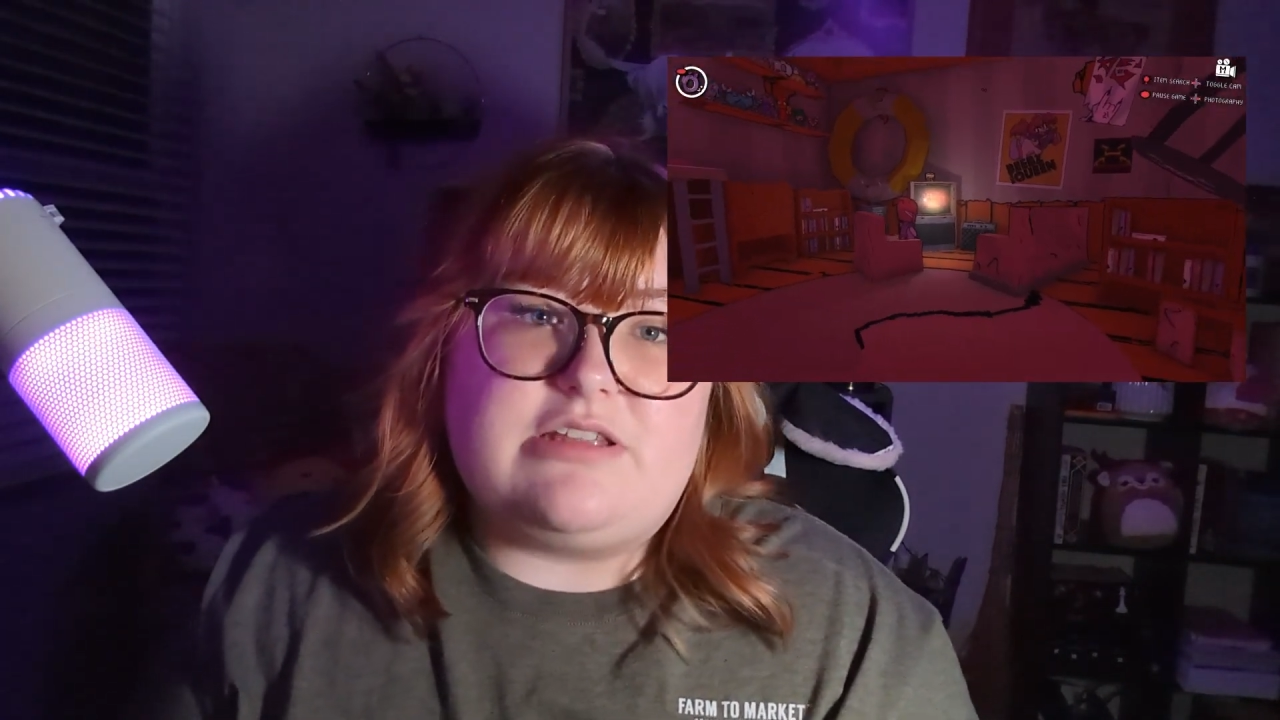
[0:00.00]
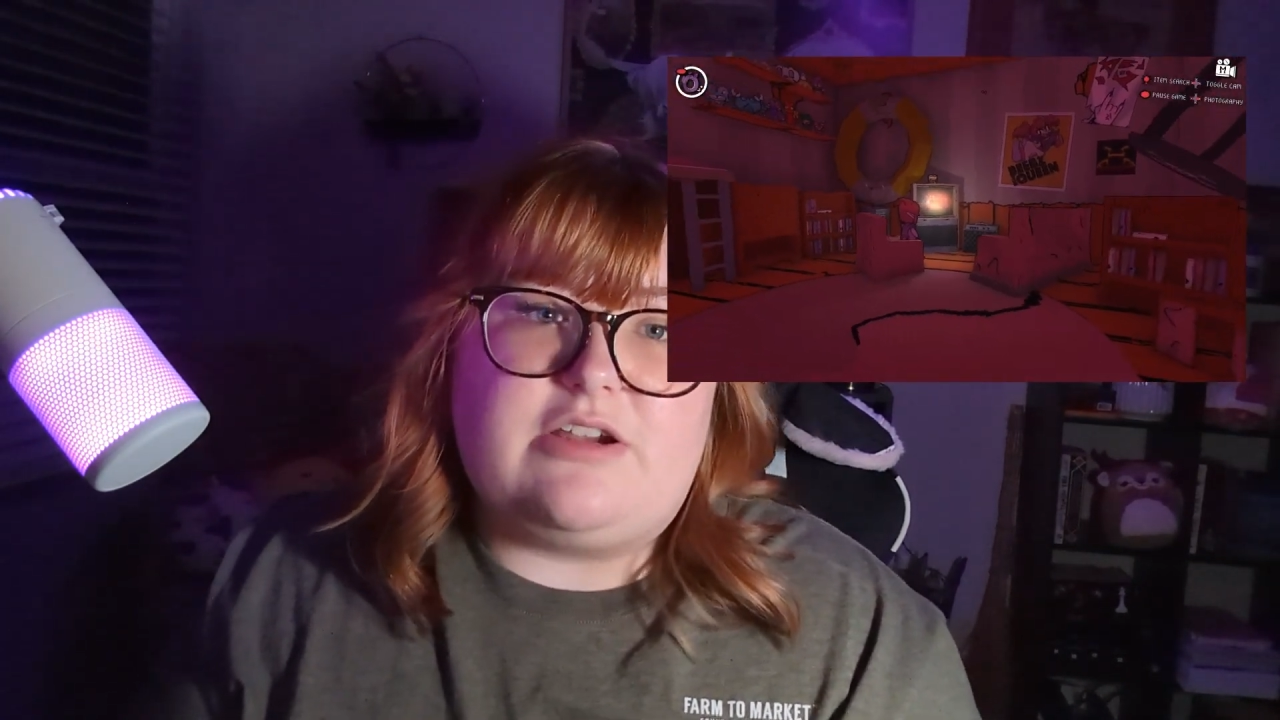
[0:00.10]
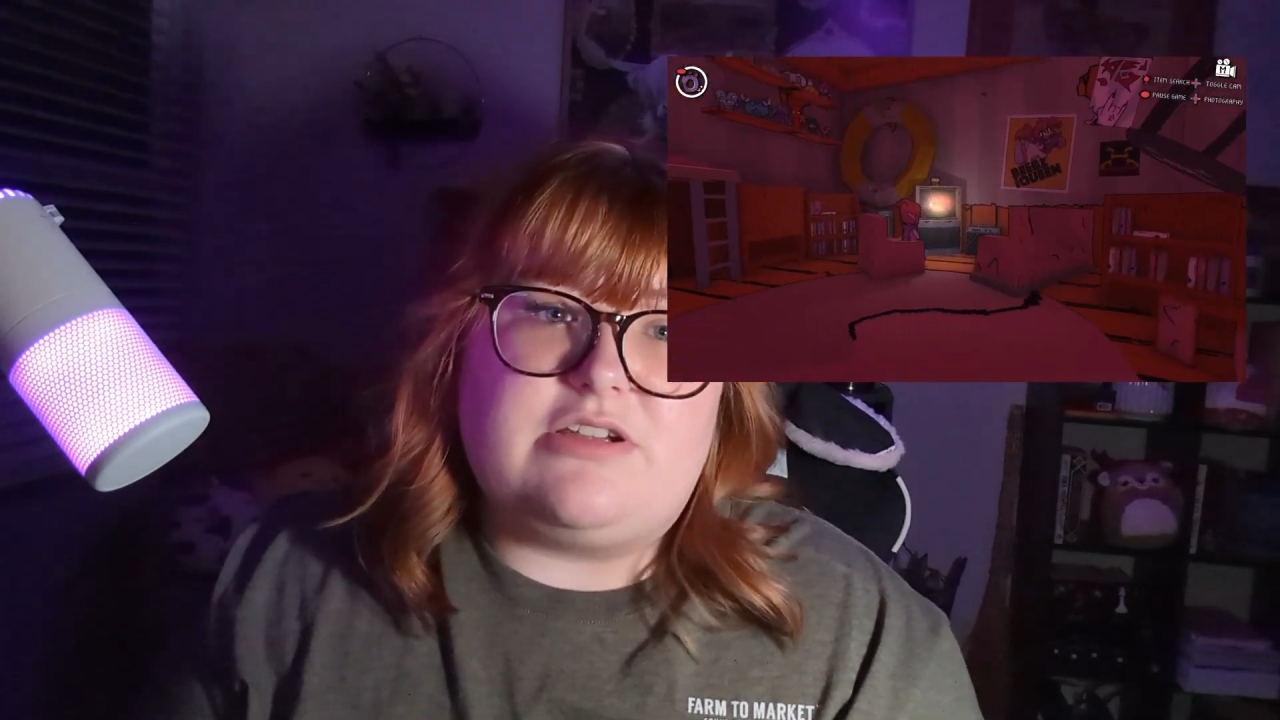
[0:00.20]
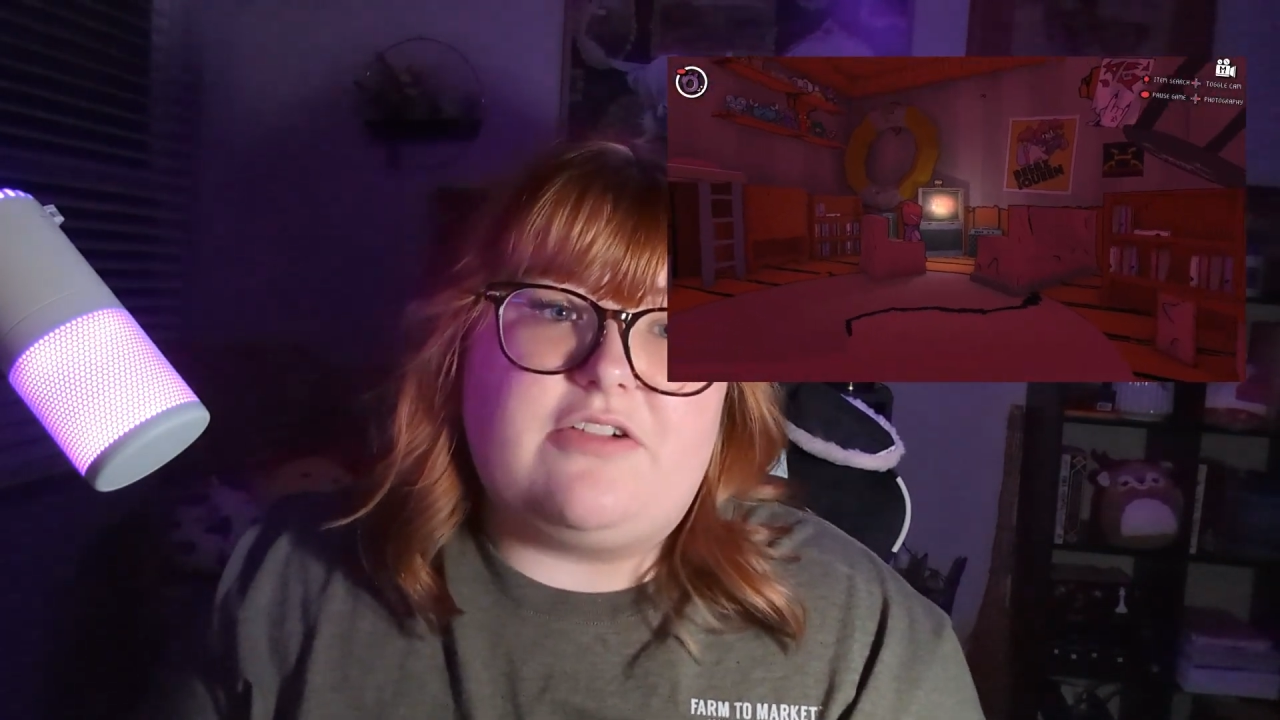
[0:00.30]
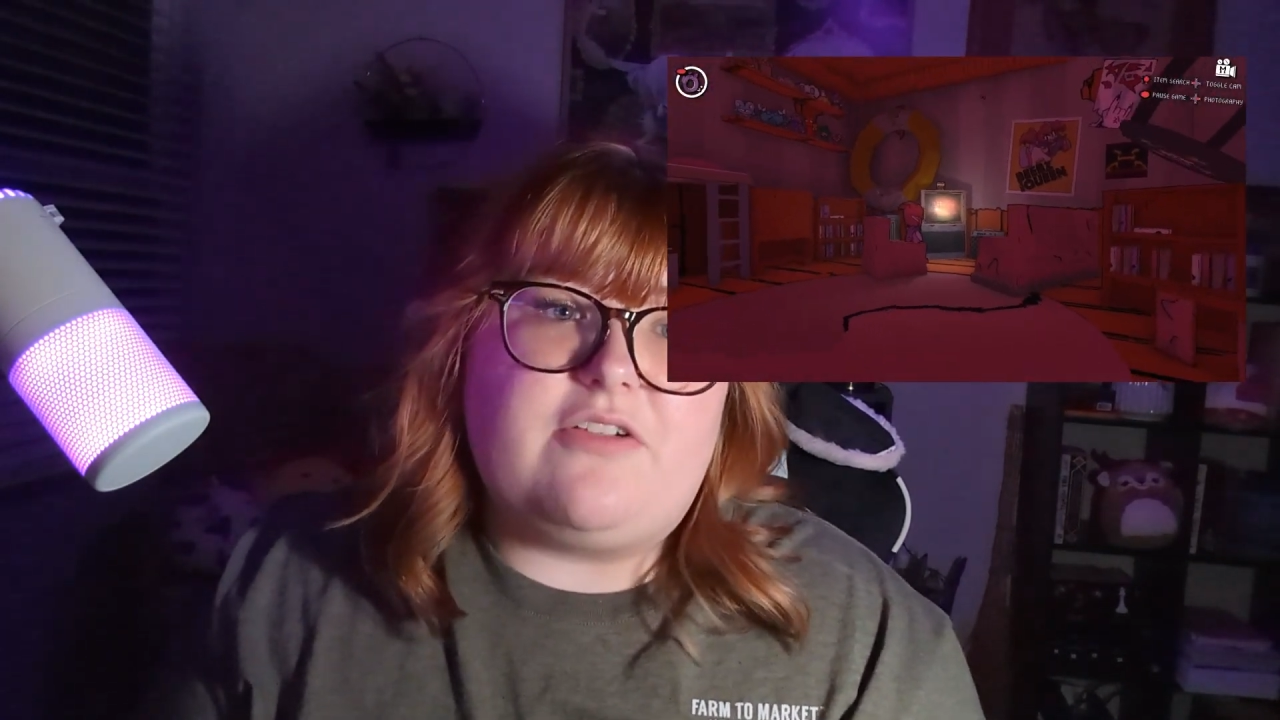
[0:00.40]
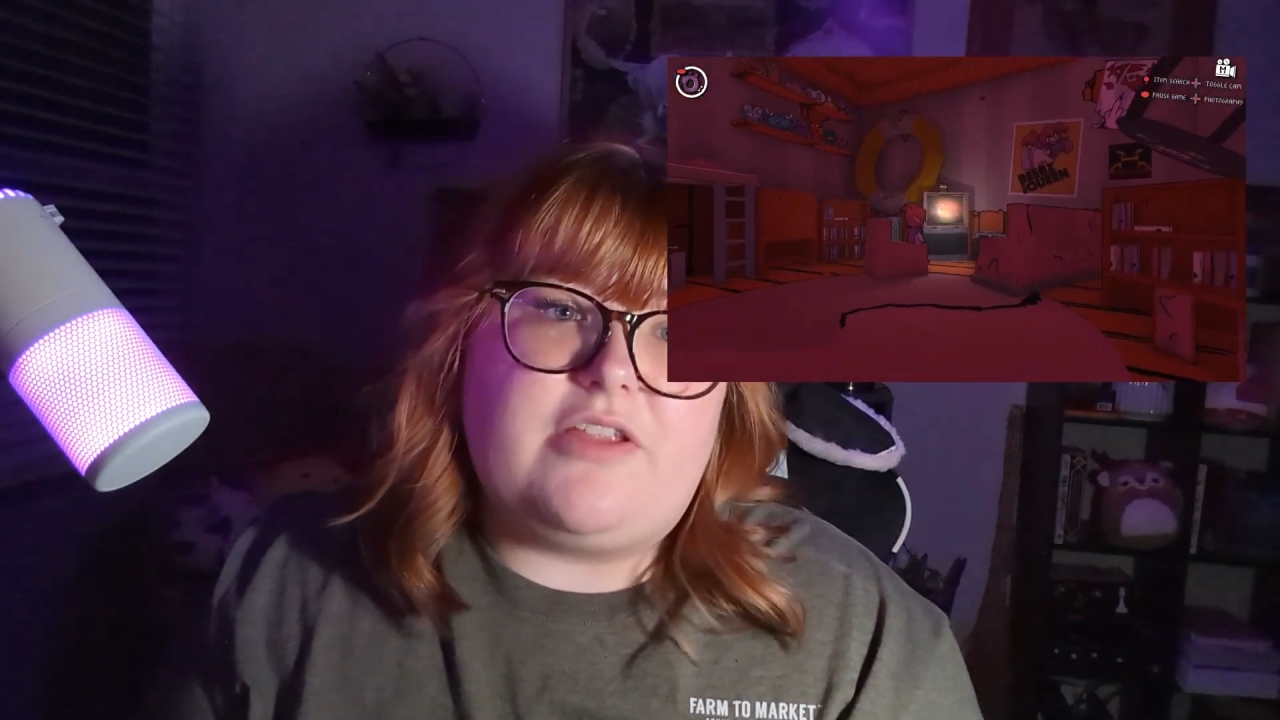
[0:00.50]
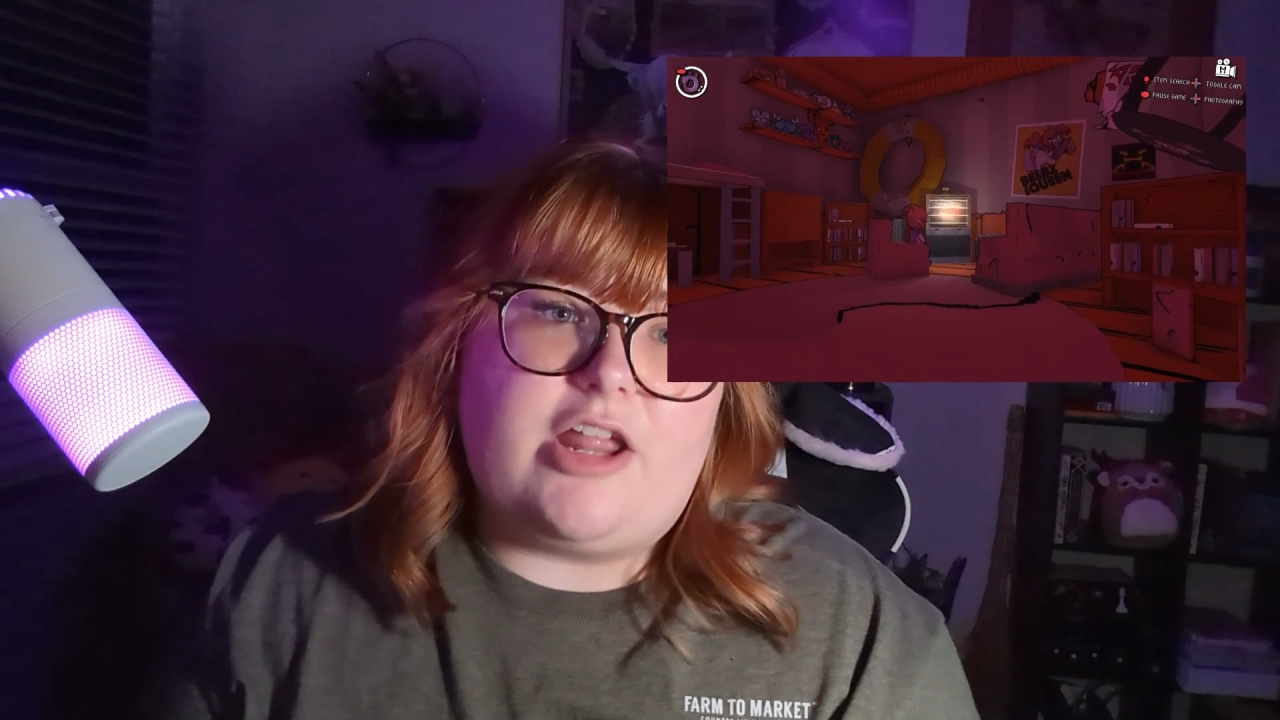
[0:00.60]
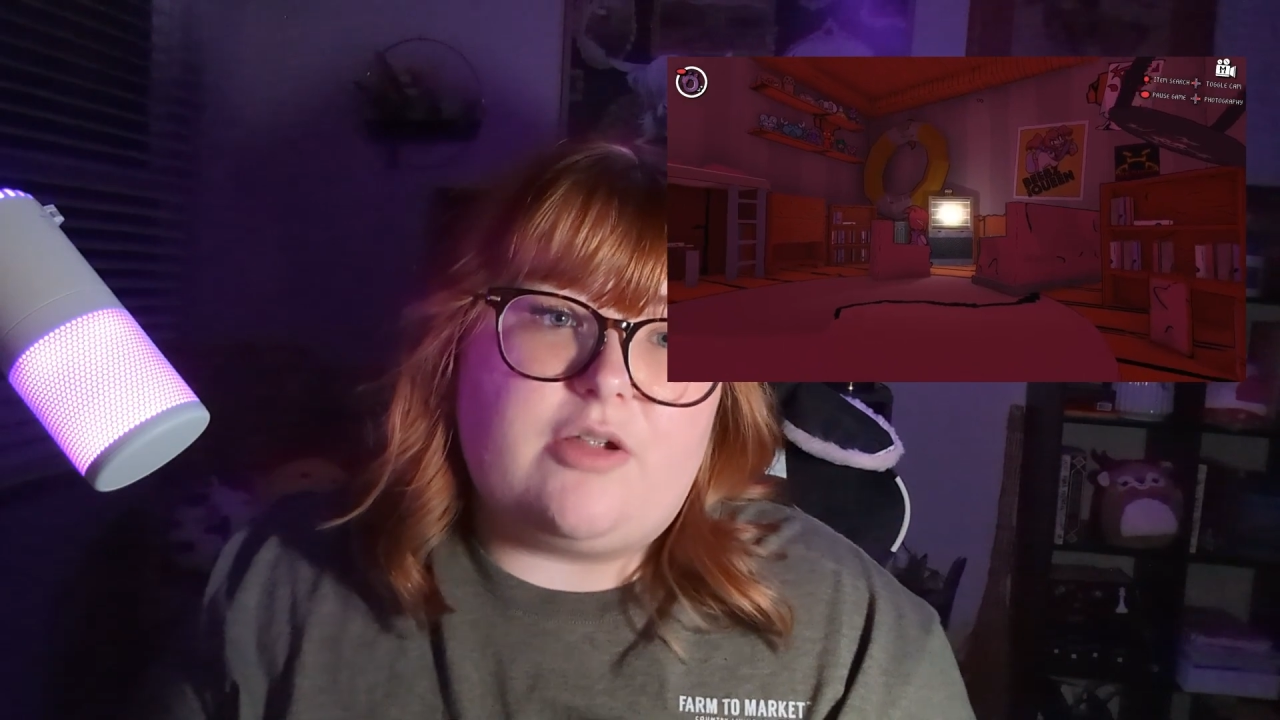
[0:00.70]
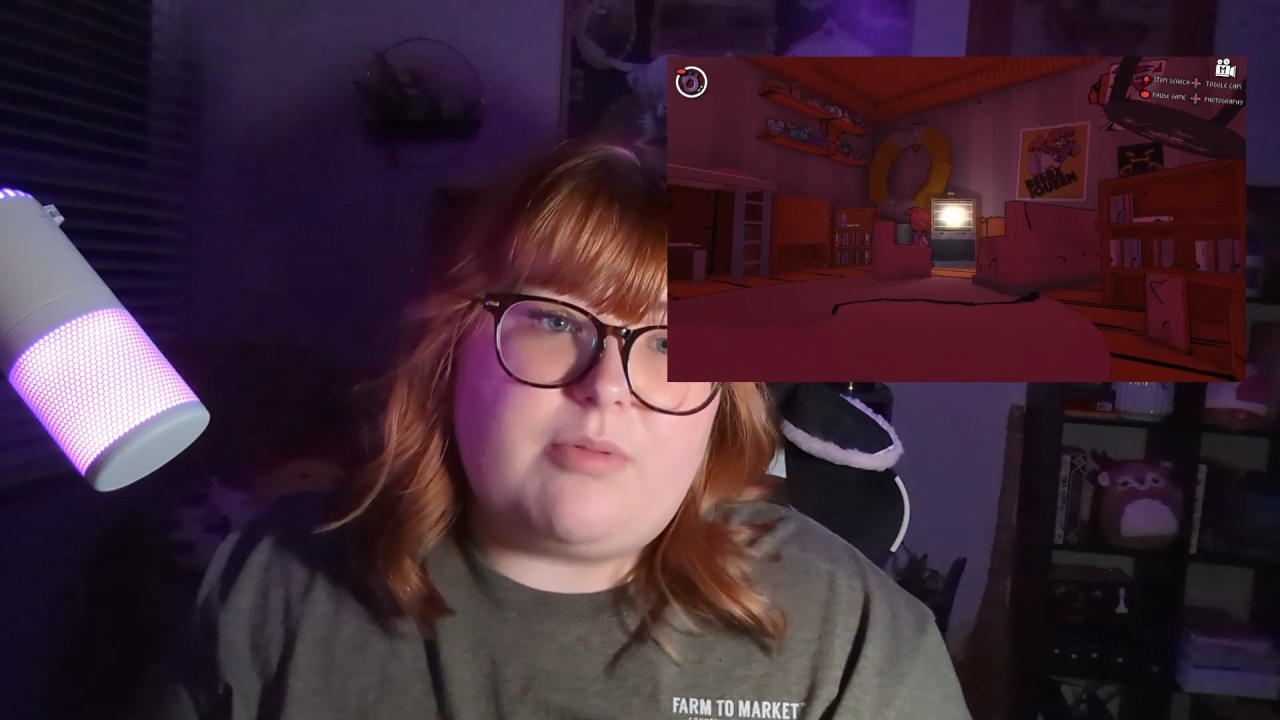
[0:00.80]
that are different than other